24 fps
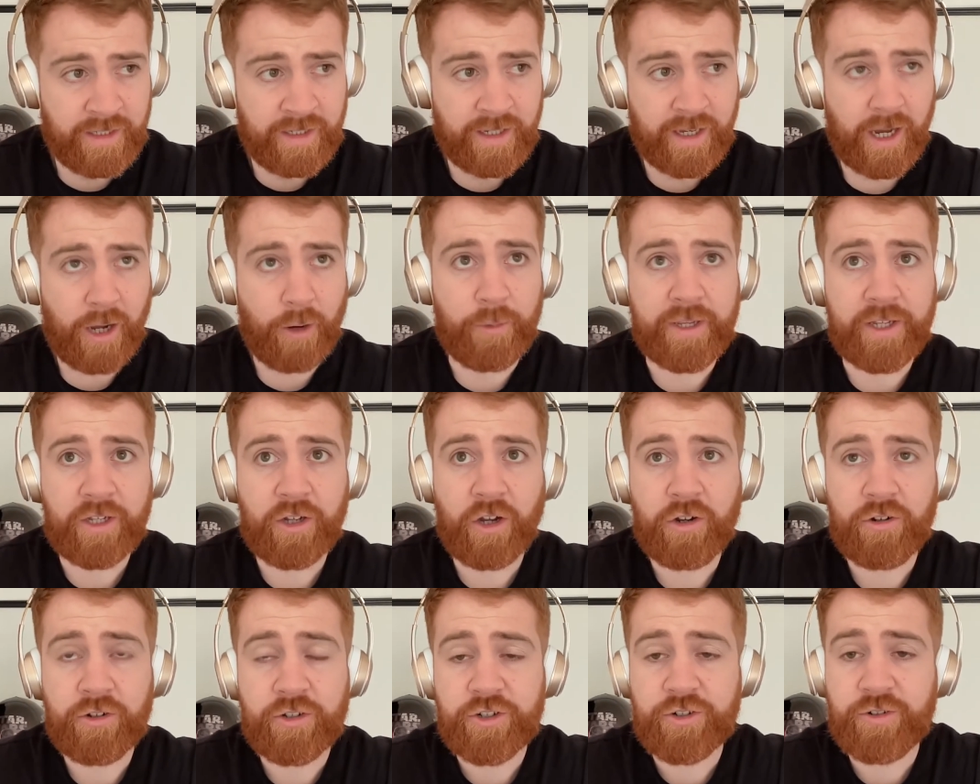how we
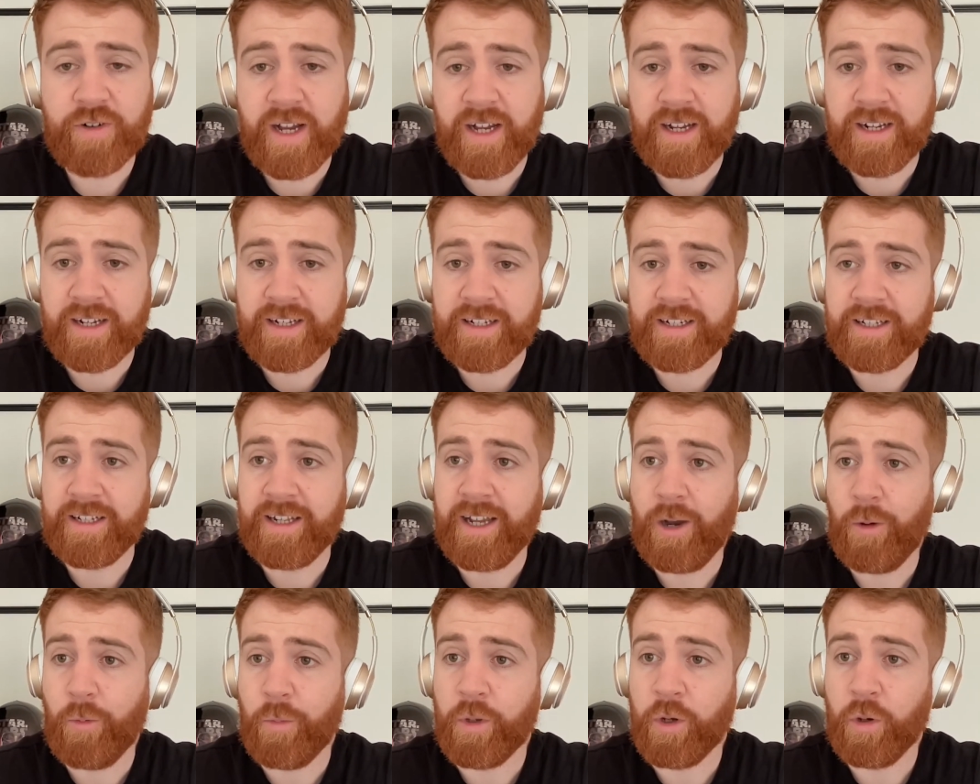contract,
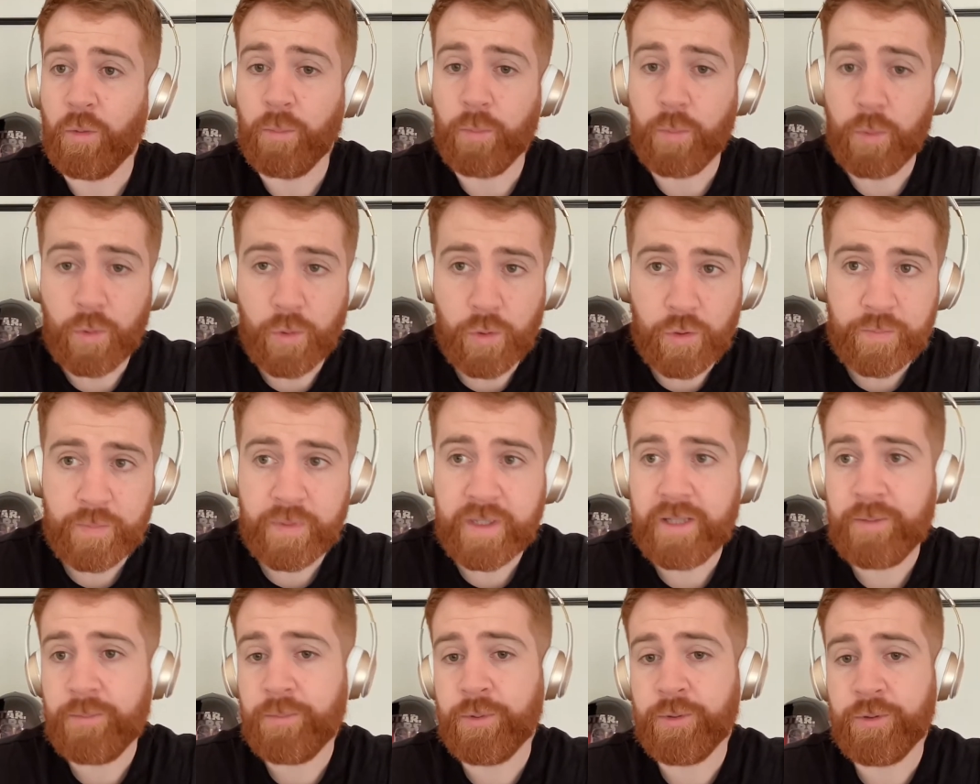how we onboard
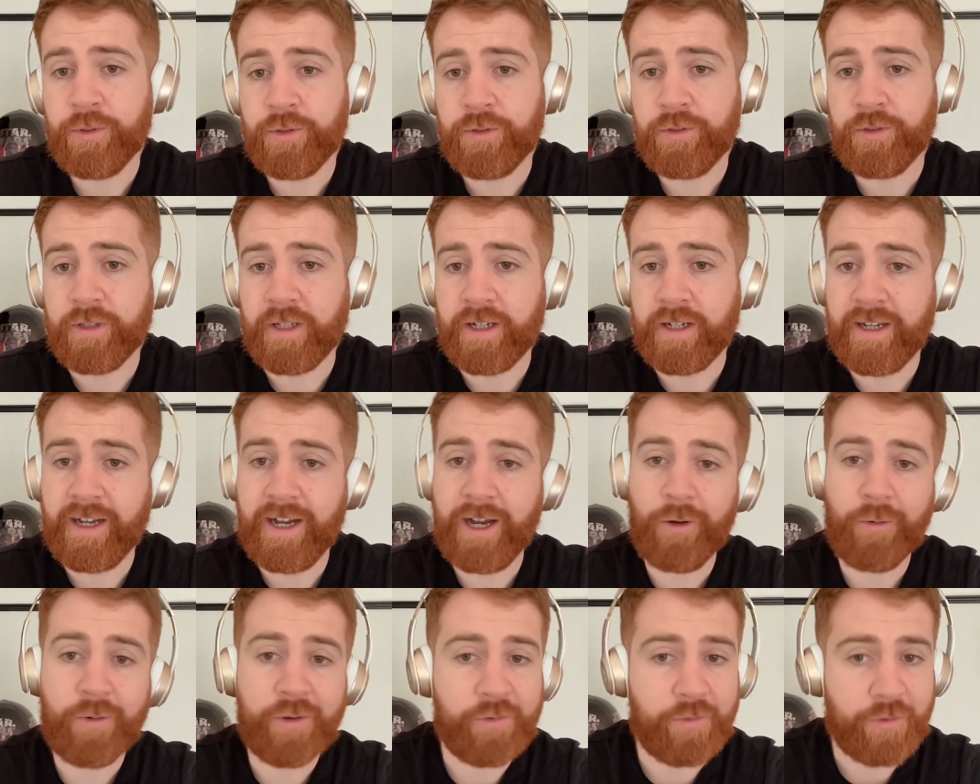people, like
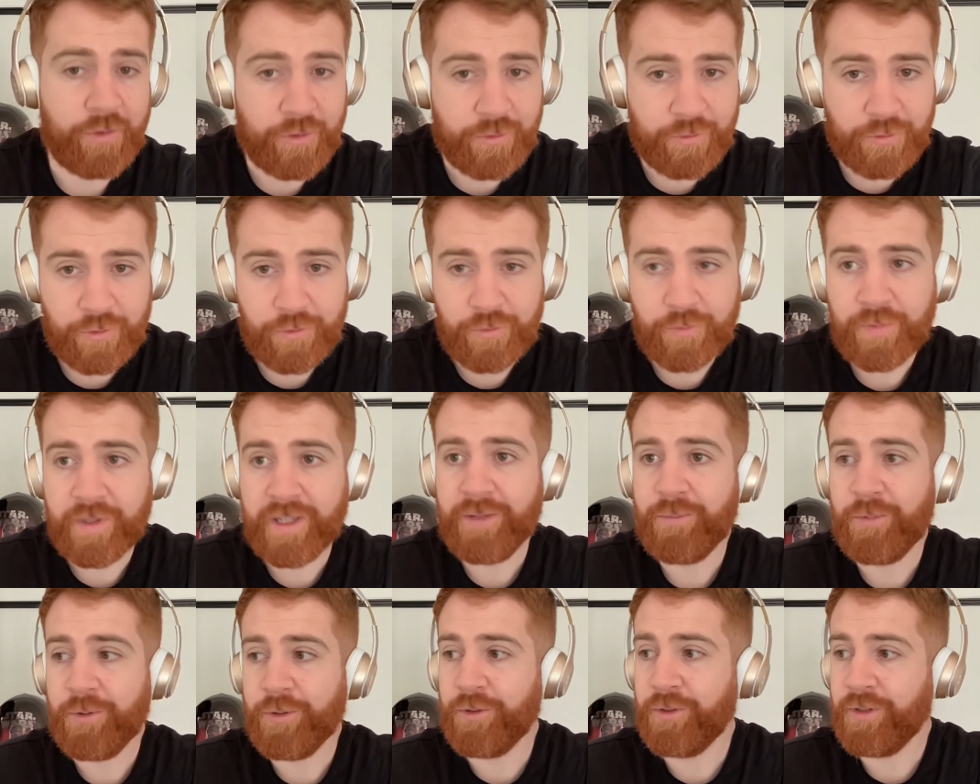how we recruit
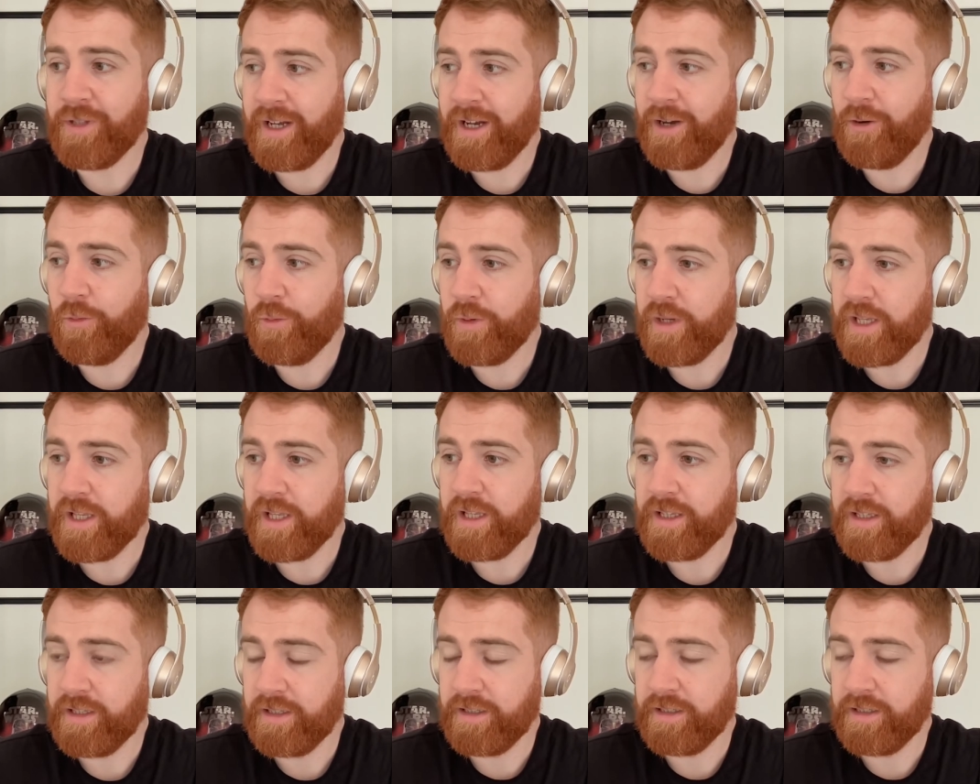people, how we